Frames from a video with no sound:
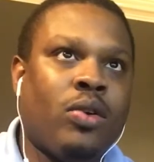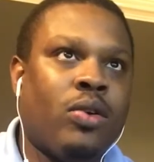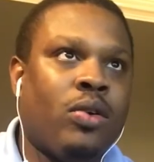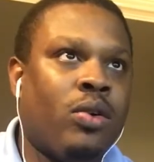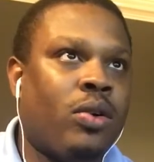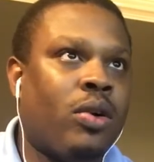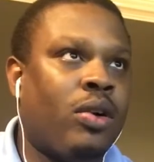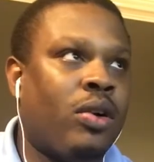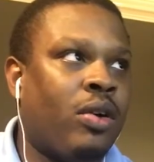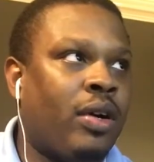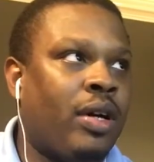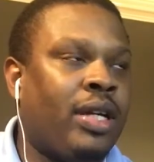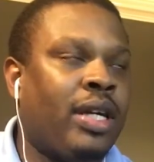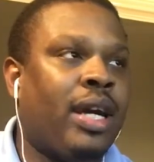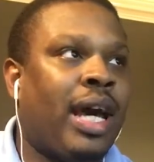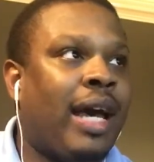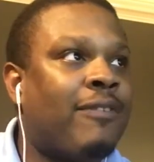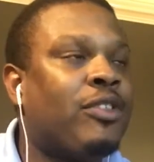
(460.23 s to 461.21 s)
get
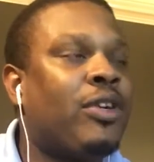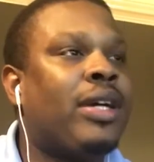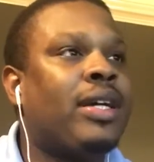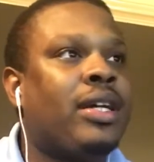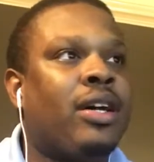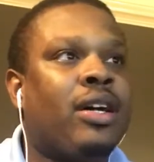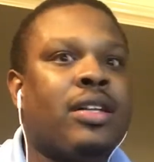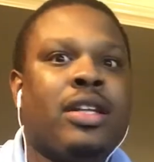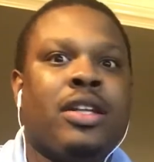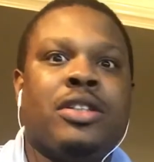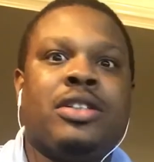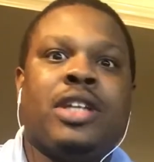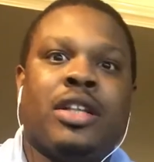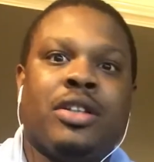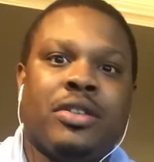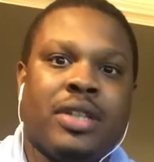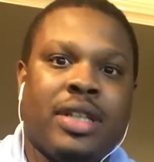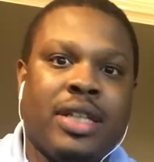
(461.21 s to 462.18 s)
all of those
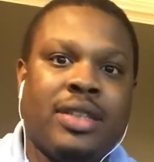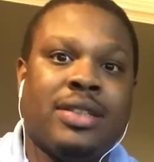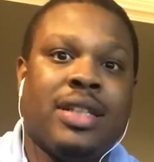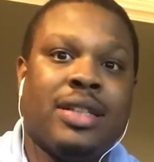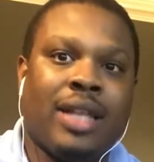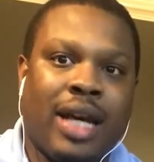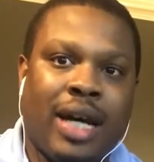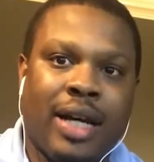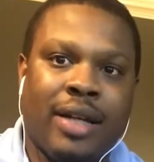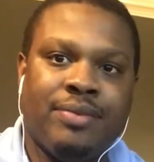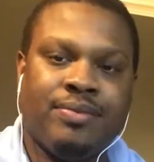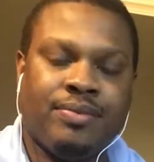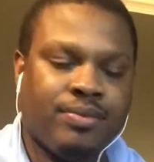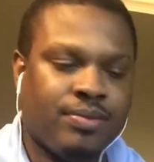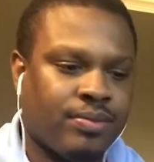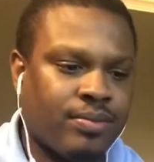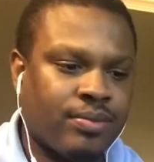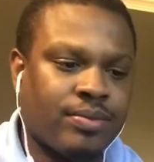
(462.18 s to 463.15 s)
other things in line,
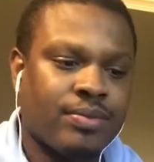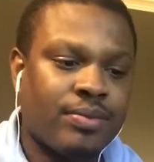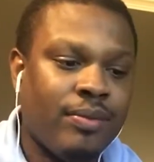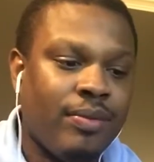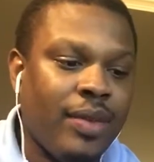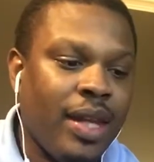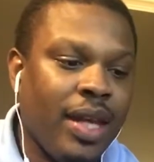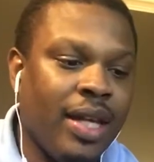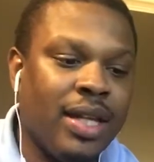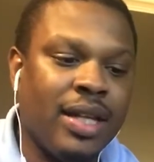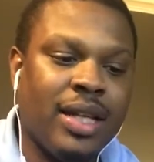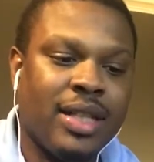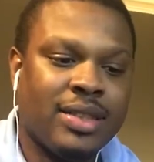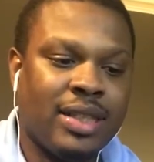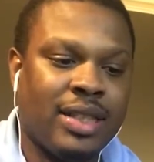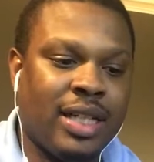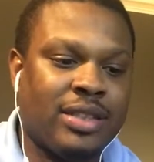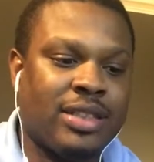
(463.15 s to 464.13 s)
and it
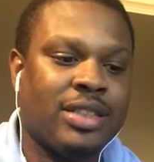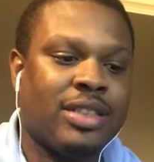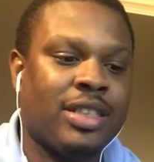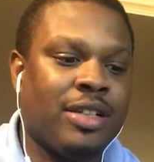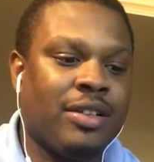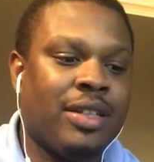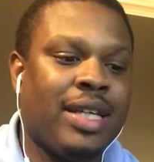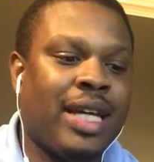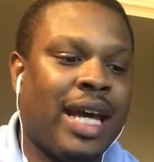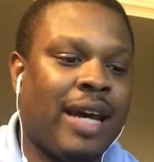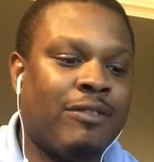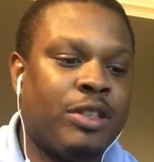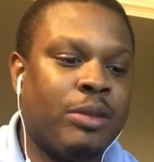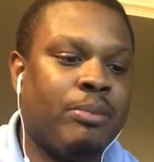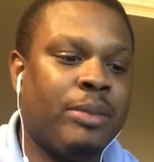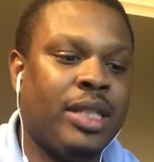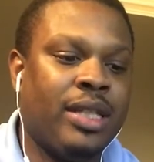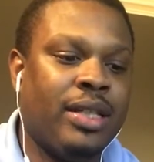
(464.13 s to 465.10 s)
doesn't necessarily have
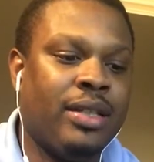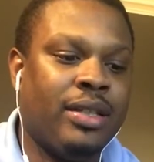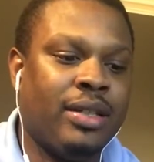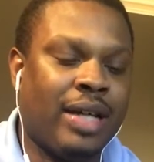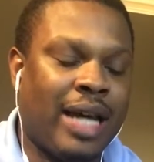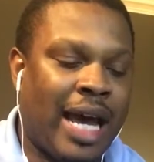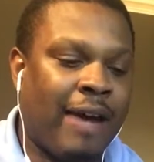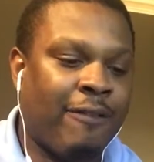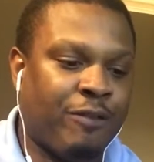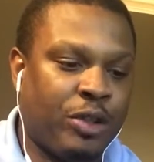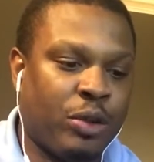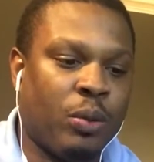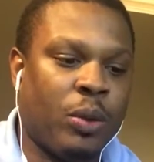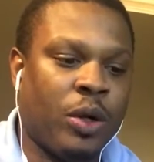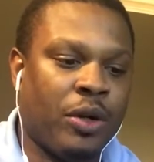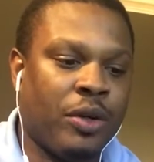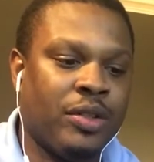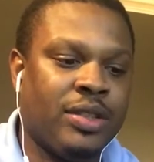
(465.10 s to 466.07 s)
to be
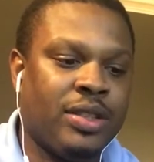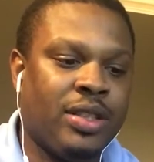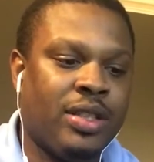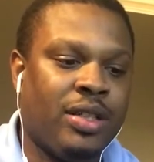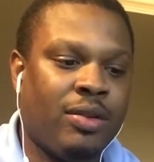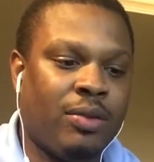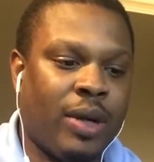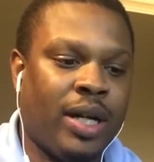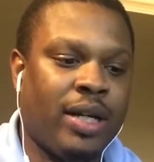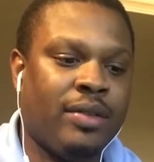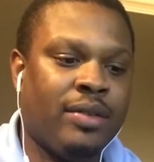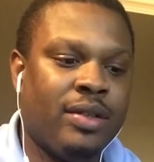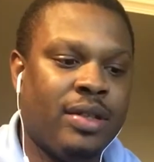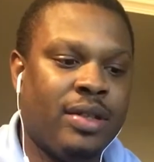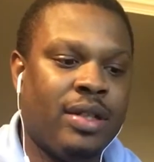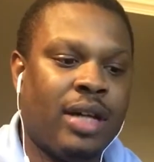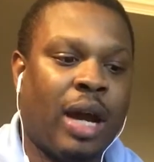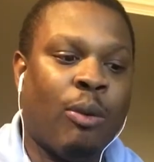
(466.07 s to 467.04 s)
afterwards, right?
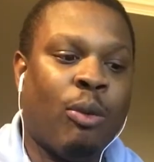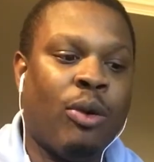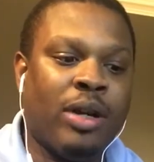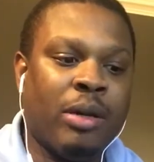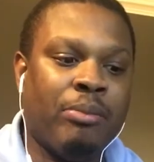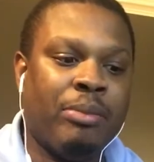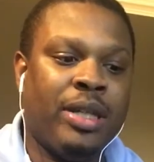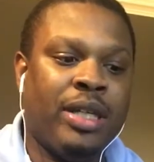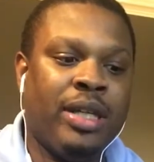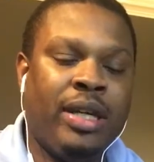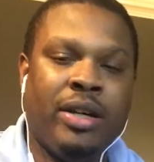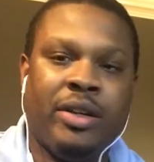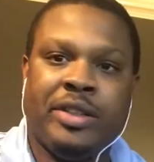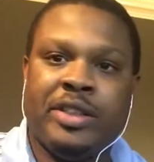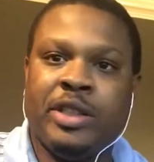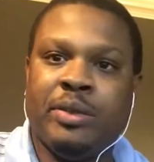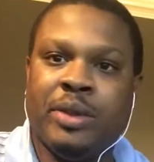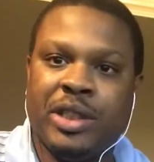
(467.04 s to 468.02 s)
I want to be here
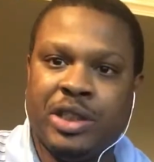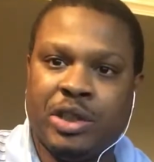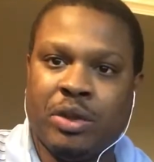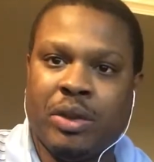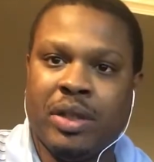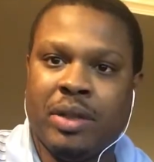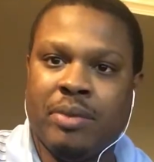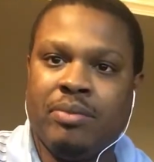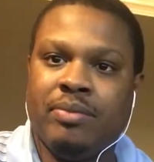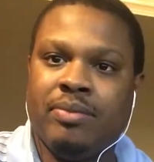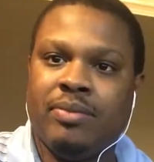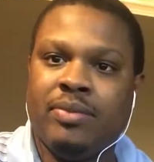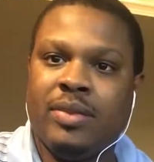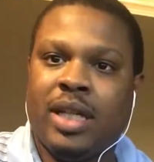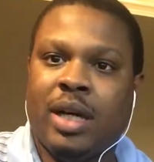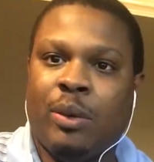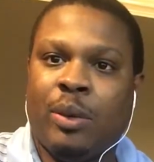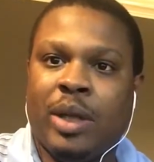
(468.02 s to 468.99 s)
to enjoy them.
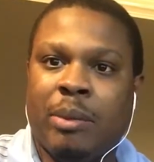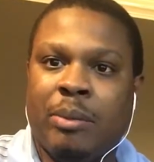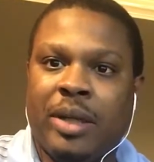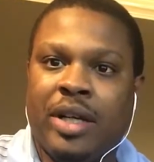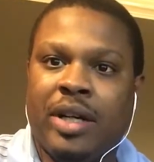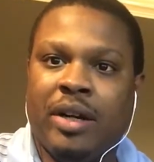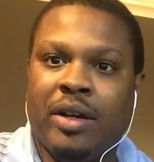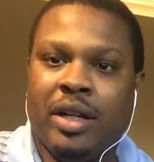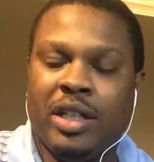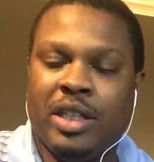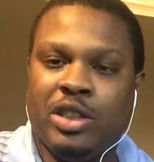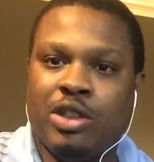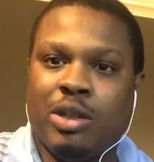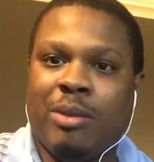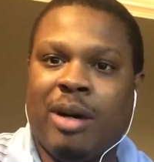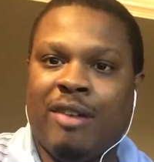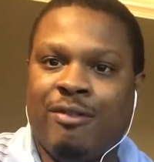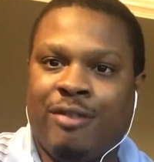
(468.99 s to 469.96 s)
I want to be here to
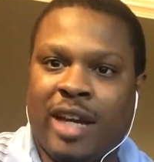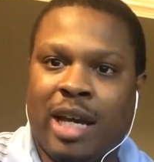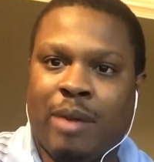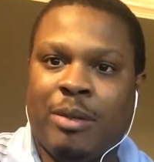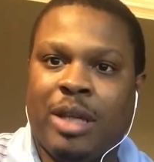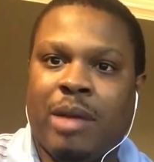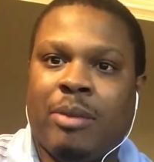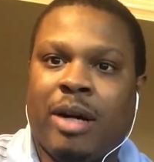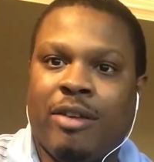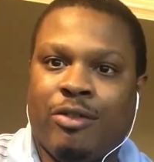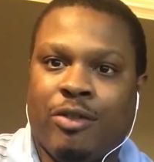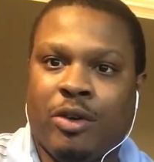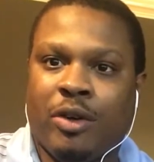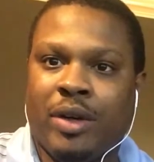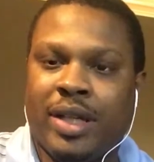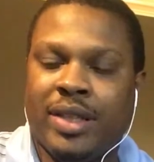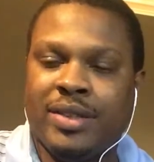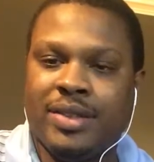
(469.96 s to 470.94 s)
enjoy my family and my
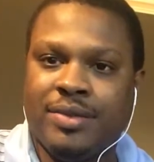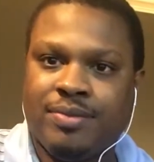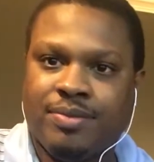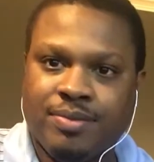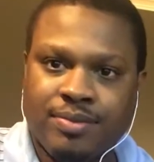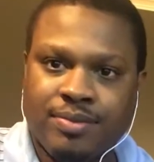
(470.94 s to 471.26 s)
friends.